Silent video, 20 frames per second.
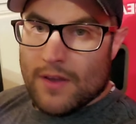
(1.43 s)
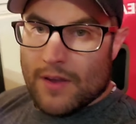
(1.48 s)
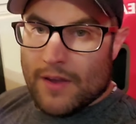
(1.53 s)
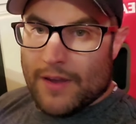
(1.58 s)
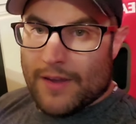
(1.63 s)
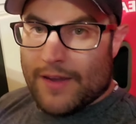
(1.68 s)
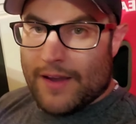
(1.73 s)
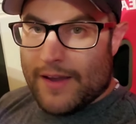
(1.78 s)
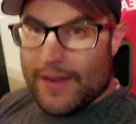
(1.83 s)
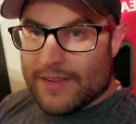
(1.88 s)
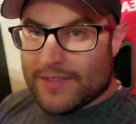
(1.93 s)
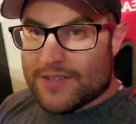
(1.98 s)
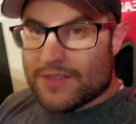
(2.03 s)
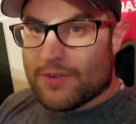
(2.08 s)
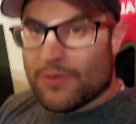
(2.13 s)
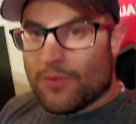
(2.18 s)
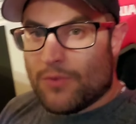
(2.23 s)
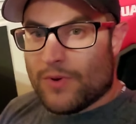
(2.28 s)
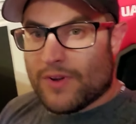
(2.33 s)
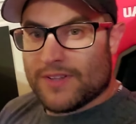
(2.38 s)
Hey
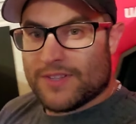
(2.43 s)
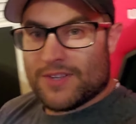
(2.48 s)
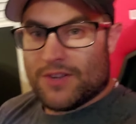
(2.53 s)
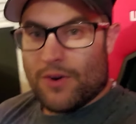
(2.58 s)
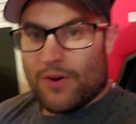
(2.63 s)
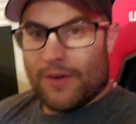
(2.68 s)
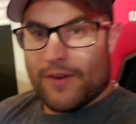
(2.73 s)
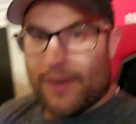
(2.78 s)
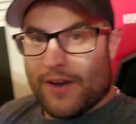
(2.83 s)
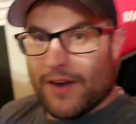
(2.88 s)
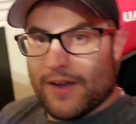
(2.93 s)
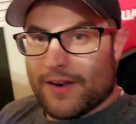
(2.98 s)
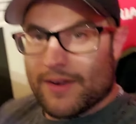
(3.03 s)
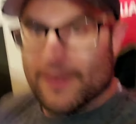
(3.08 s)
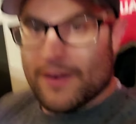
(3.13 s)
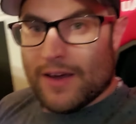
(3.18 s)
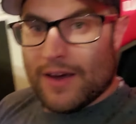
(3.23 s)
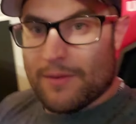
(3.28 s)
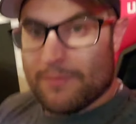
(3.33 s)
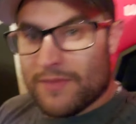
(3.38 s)
guys, what's going on?
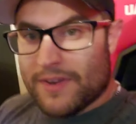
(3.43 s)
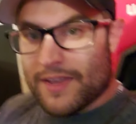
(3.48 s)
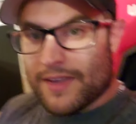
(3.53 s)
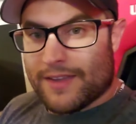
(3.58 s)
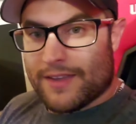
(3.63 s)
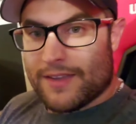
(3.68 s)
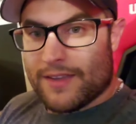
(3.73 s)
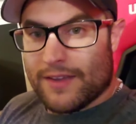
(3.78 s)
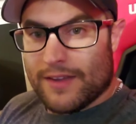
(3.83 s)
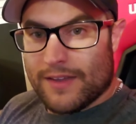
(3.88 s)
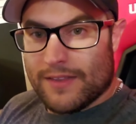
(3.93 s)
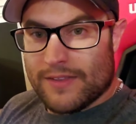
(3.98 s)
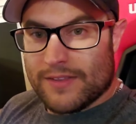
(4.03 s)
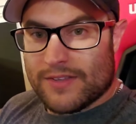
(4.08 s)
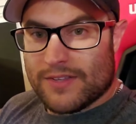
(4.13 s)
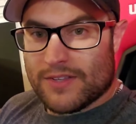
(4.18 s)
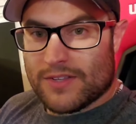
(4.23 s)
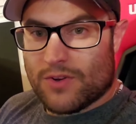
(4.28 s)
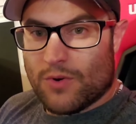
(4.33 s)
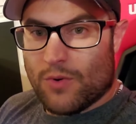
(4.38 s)
I'm Nick and
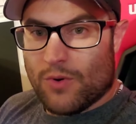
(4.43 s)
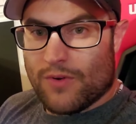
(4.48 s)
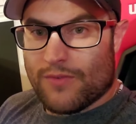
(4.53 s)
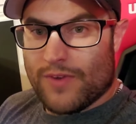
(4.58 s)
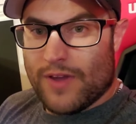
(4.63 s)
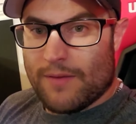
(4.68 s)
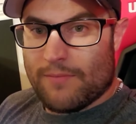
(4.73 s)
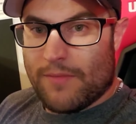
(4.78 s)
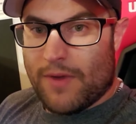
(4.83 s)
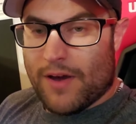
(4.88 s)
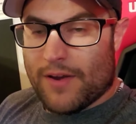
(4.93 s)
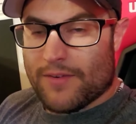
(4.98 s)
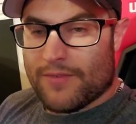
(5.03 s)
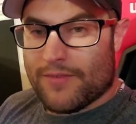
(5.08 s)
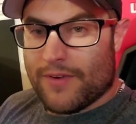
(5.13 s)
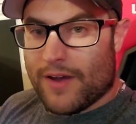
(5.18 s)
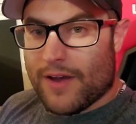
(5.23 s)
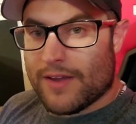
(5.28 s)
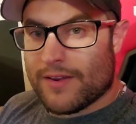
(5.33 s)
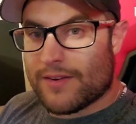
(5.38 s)
this is Corvette
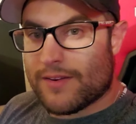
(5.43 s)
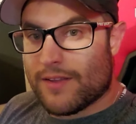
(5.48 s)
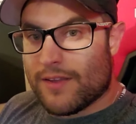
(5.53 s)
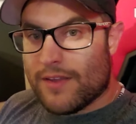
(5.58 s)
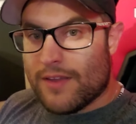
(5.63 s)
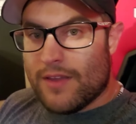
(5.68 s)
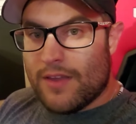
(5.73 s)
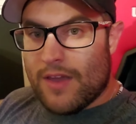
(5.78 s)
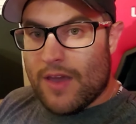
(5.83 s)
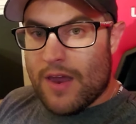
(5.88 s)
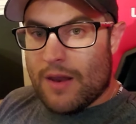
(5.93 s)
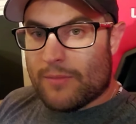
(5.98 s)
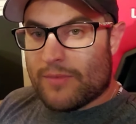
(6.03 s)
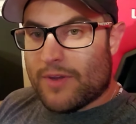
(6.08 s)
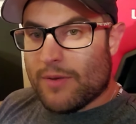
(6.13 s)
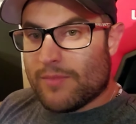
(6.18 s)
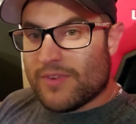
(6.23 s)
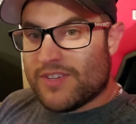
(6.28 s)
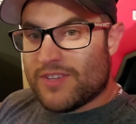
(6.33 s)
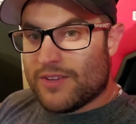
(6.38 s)
Modified, and I'm
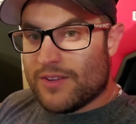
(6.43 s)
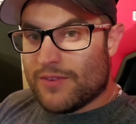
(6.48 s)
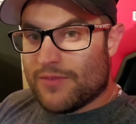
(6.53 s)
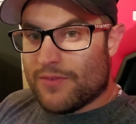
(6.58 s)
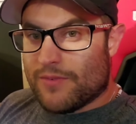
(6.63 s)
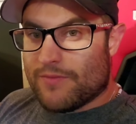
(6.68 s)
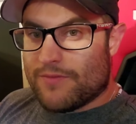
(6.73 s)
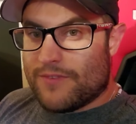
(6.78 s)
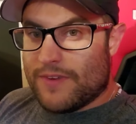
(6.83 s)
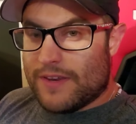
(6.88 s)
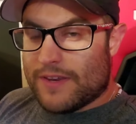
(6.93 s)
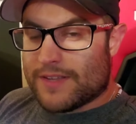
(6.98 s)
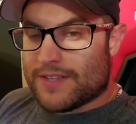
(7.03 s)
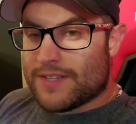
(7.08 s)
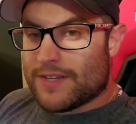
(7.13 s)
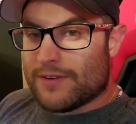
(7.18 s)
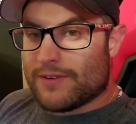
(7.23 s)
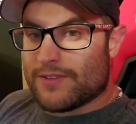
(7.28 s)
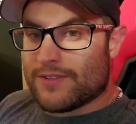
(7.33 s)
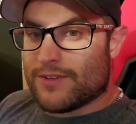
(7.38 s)
coming to you from
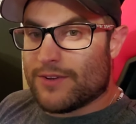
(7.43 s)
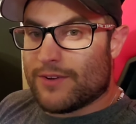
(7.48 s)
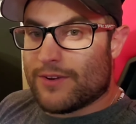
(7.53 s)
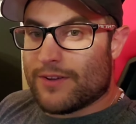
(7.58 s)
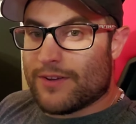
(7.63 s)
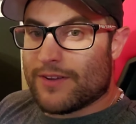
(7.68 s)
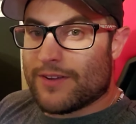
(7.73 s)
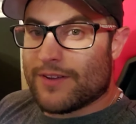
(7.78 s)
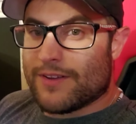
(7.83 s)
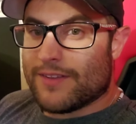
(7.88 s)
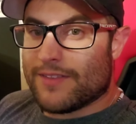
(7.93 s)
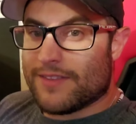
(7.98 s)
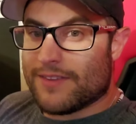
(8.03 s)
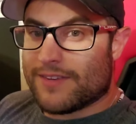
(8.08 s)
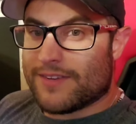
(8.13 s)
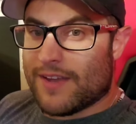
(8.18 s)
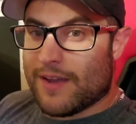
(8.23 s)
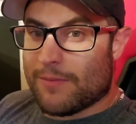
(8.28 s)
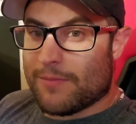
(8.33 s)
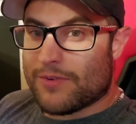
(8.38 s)
Phoenix, Arizona, and the
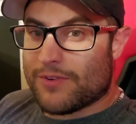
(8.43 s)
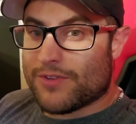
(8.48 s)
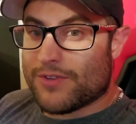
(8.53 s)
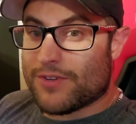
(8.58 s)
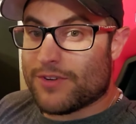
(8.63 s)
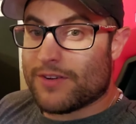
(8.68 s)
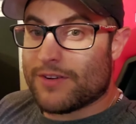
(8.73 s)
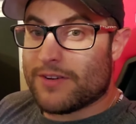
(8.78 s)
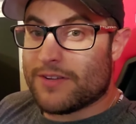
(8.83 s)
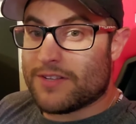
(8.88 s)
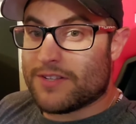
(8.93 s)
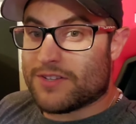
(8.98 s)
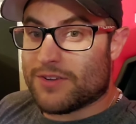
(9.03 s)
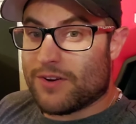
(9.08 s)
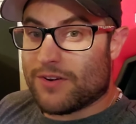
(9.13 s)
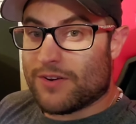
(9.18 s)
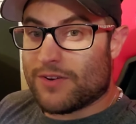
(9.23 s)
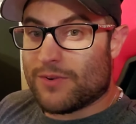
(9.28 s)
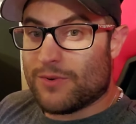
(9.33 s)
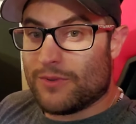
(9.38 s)
temperature is
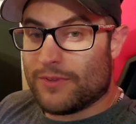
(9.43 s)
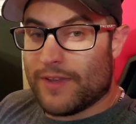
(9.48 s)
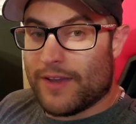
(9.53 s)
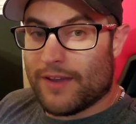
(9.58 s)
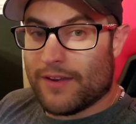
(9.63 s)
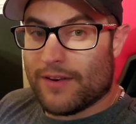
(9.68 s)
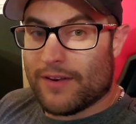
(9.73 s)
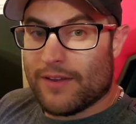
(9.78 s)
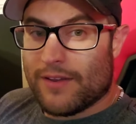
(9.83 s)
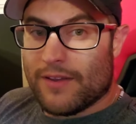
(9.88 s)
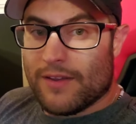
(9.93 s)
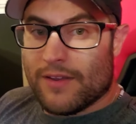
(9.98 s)
starting to cool down.